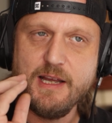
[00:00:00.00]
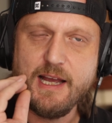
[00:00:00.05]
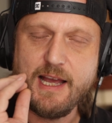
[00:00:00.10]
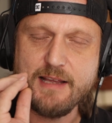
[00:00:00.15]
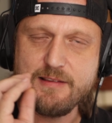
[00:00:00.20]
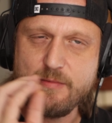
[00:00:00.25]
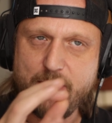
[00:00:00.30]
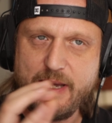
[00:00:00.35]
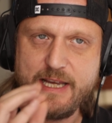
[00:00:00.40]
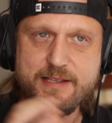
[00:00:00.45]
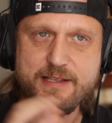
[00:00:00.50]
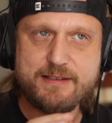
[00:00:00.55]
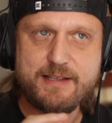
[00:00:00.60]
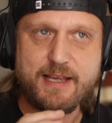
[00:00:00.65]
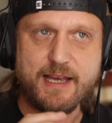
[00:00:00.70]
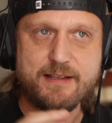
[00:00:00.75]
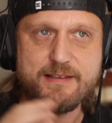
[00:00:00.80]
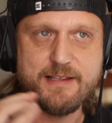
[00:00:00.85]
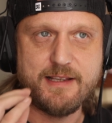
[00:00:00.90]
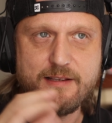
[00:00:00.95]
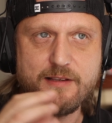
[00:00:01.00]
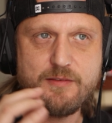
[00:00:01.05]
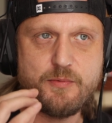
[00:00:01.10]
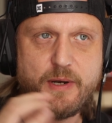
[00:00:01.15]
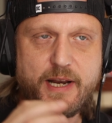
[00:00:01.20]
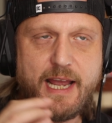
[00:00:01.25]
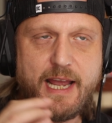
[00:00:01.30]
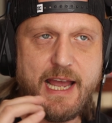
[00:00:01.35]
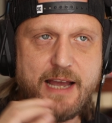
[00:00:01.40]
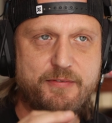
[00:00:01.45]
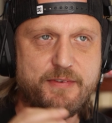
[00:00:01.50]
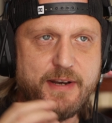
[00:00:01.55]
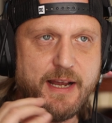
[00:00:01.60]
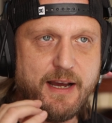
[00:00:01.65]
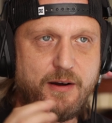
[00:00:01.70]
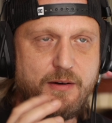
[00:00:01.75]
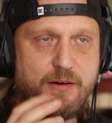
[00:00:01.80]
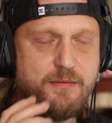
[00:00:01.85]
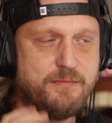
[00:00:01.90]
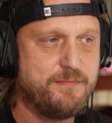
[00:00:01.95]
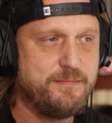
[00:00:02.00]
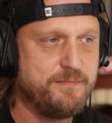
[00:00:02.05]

As a bass test, this is what I have now.